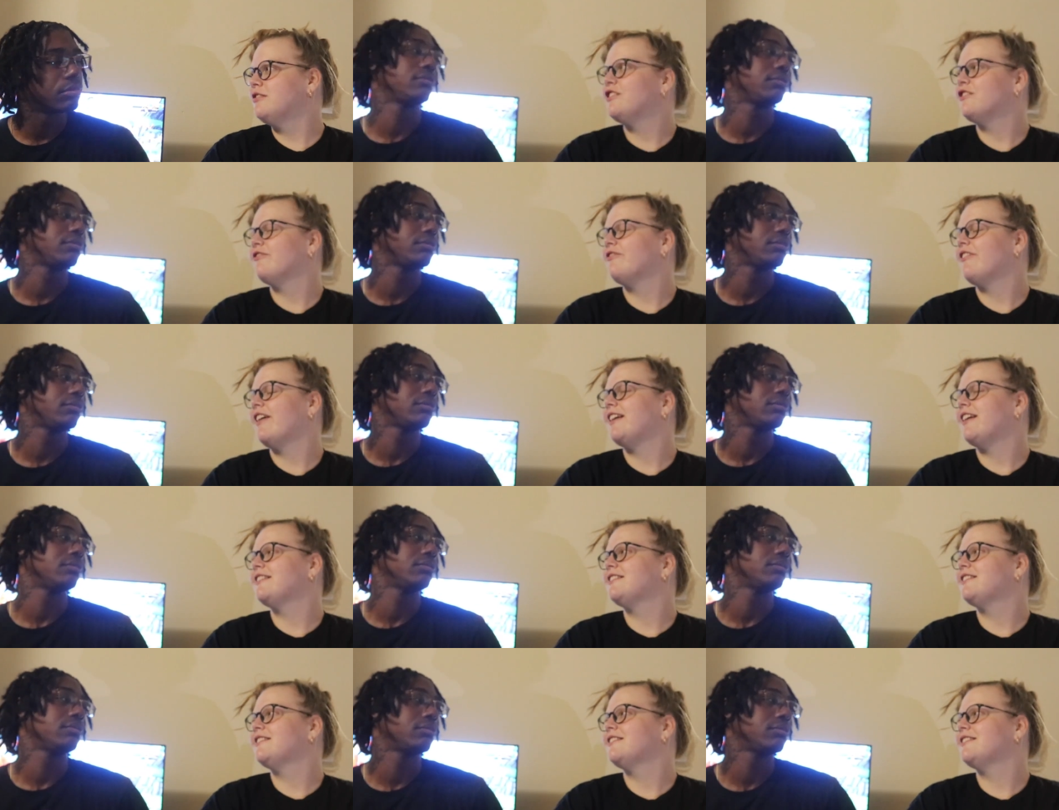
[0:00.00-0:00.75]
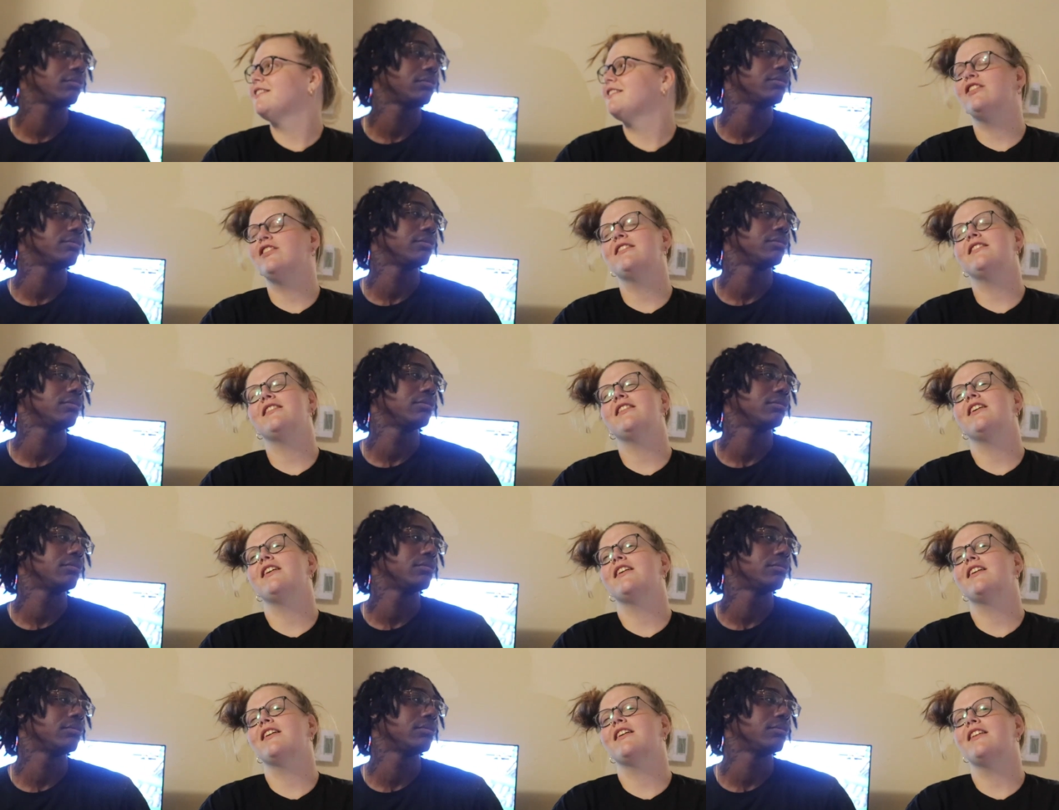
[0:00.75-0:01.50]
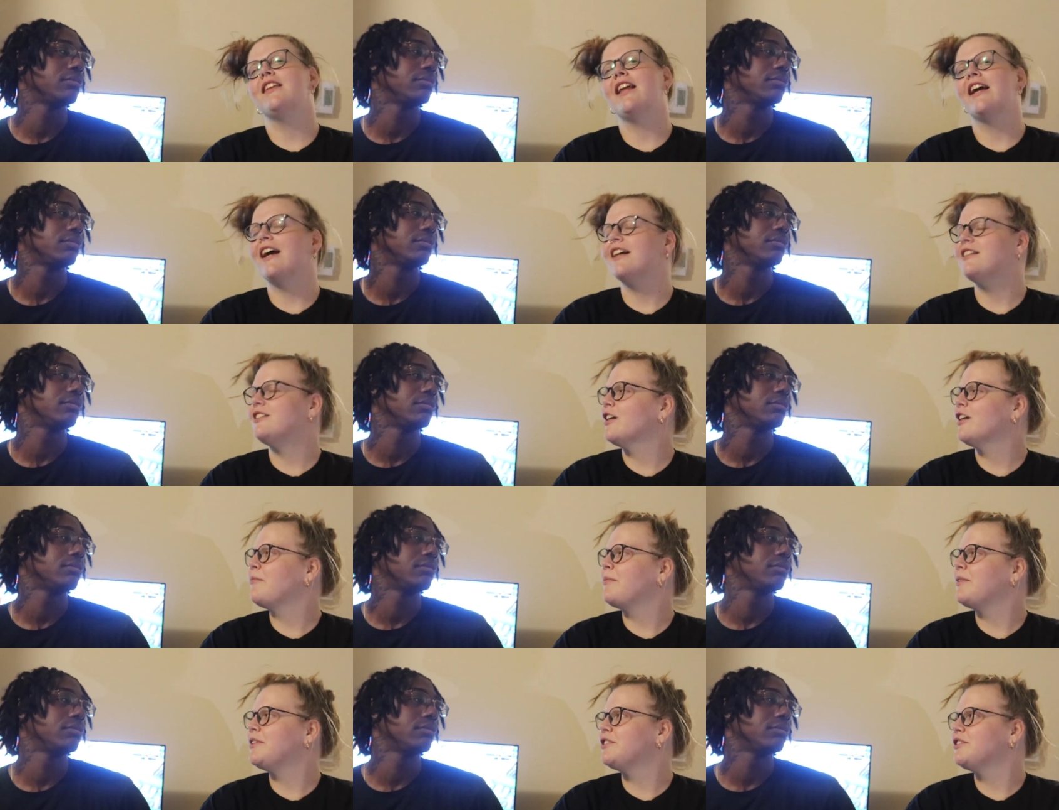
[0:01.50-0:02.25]
Speaker 1: is your face. You just look like I
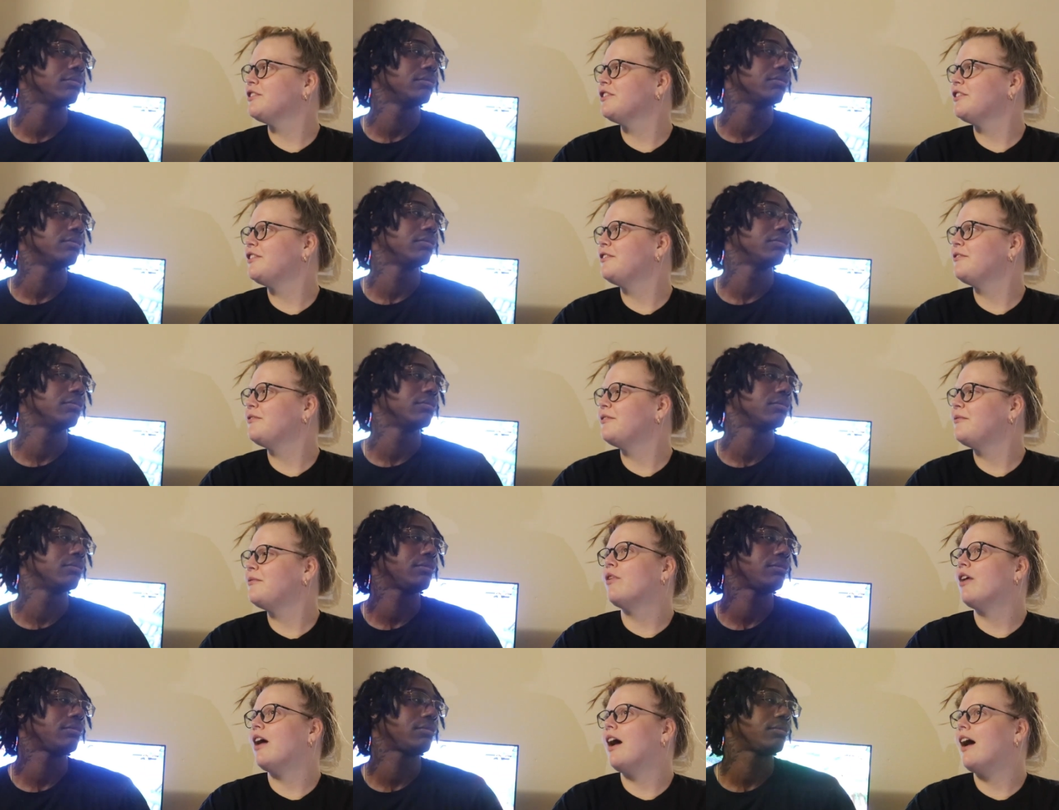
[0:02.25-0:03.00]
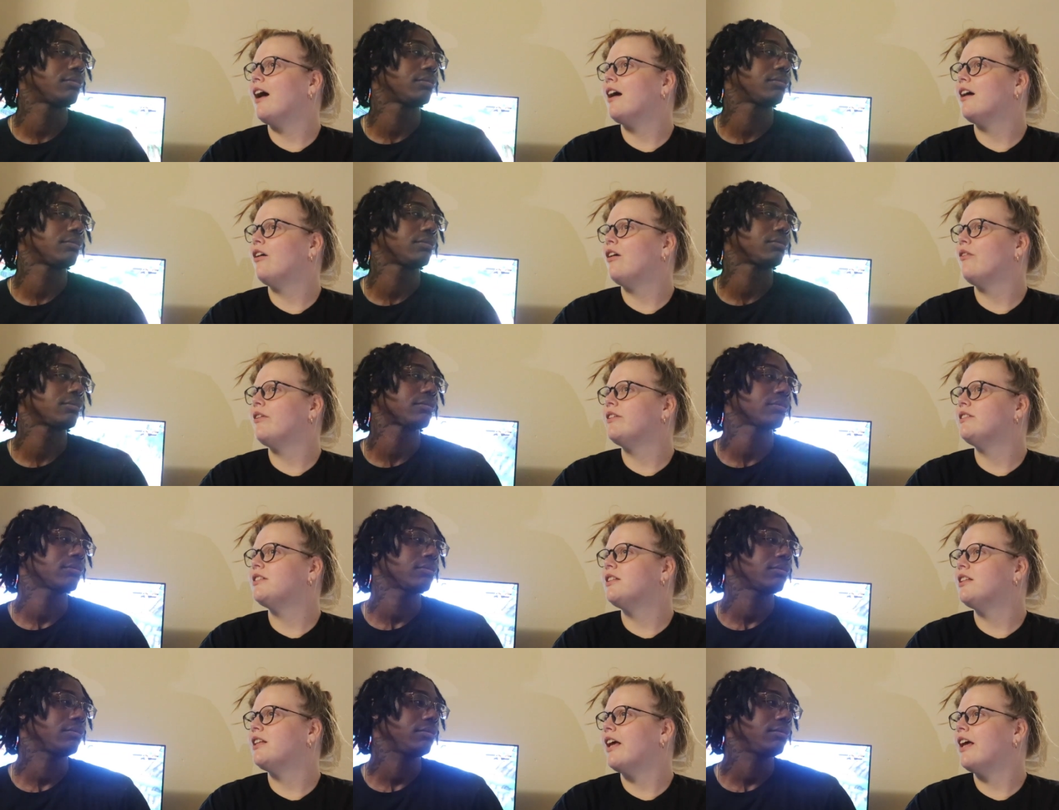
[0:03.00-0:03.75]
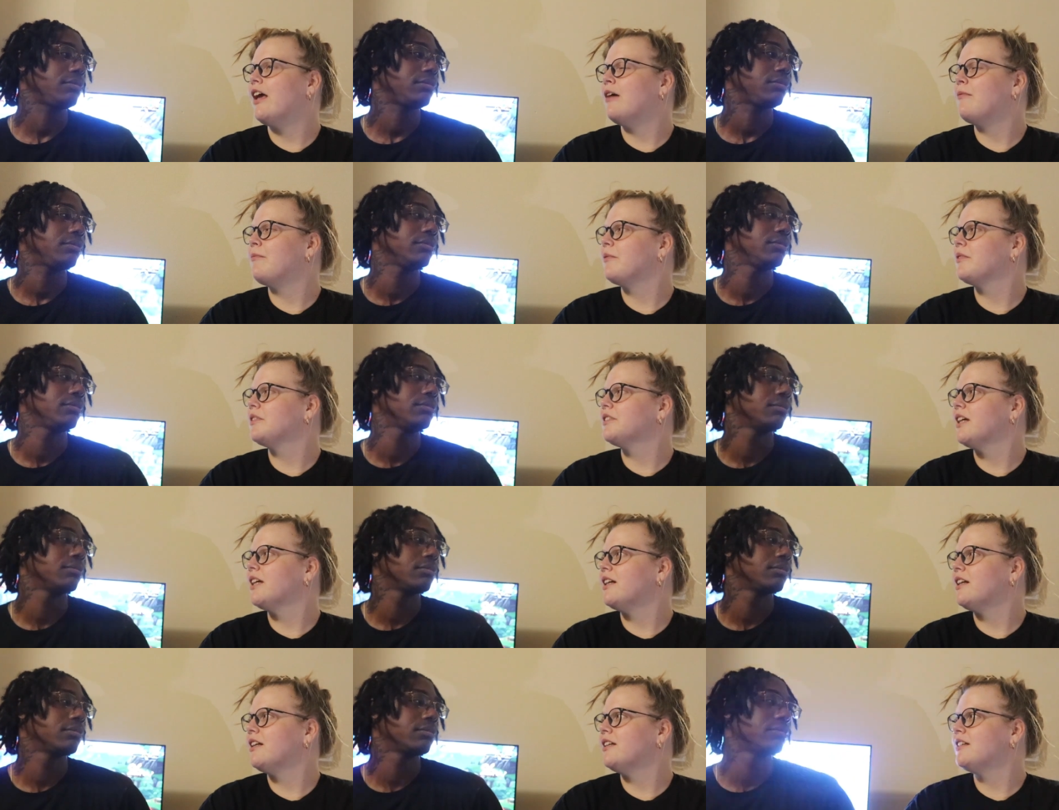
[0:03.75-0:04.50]
took a picture of you when we're at going to the game. We're
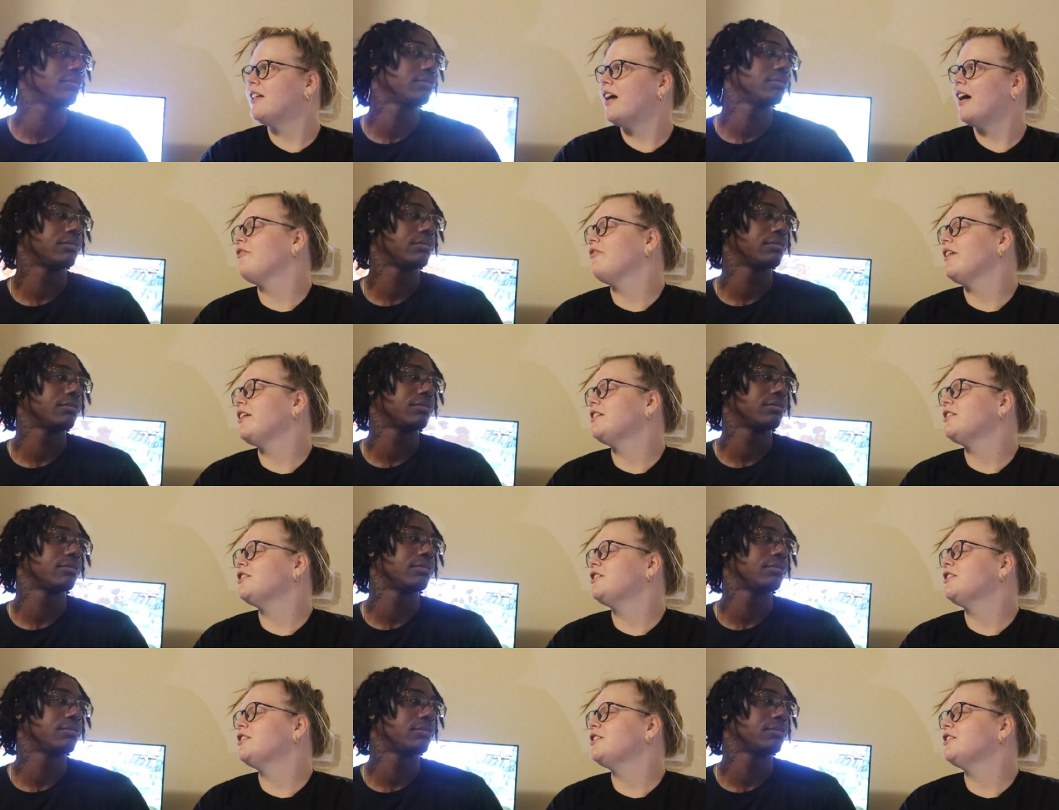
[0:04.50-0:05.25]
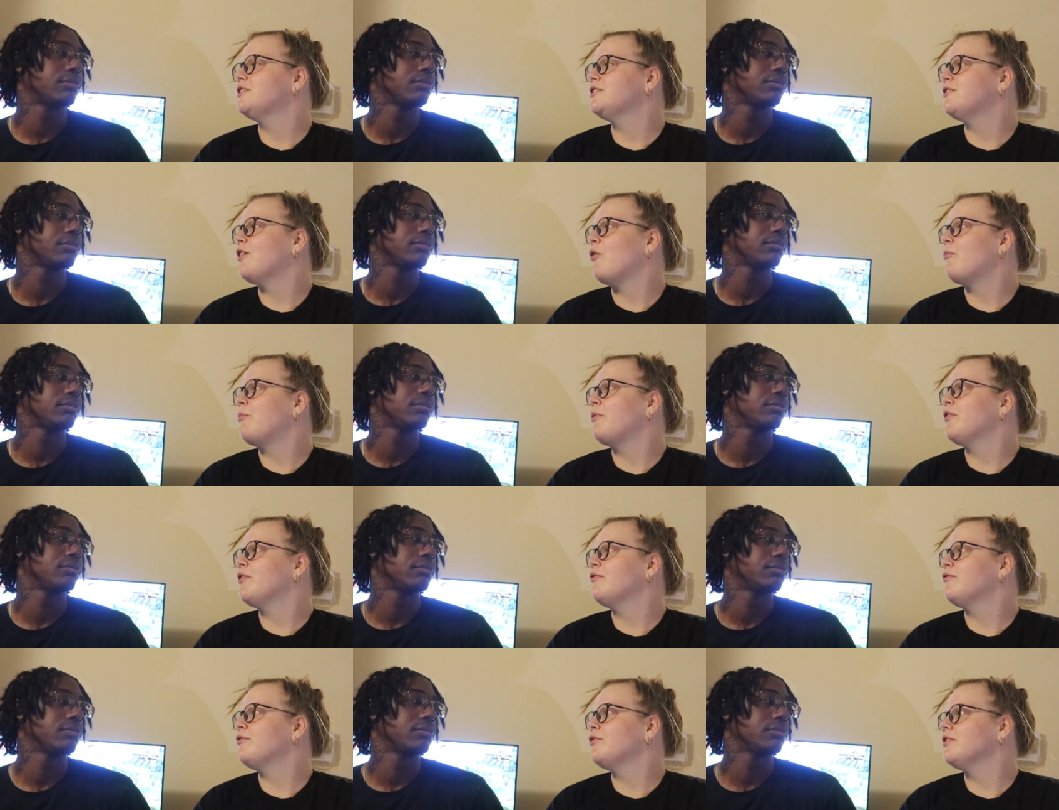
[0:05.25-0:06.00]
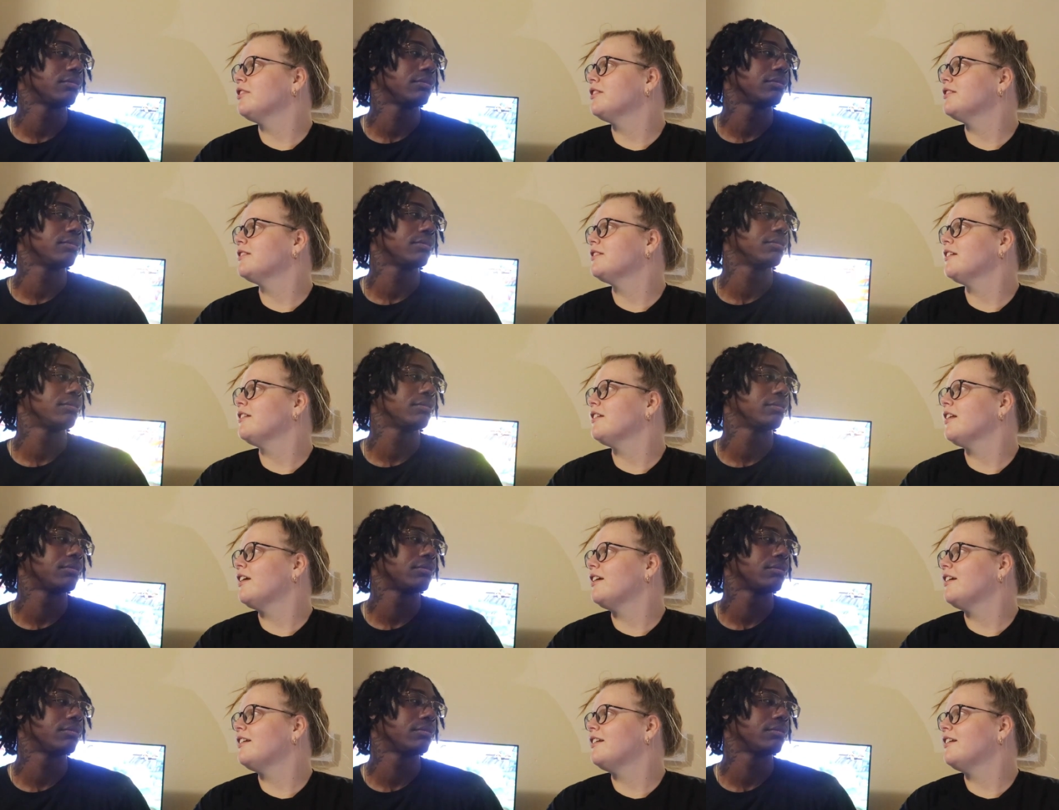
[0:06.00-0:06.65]
standing alone. Your face is just so beautiful in the sun.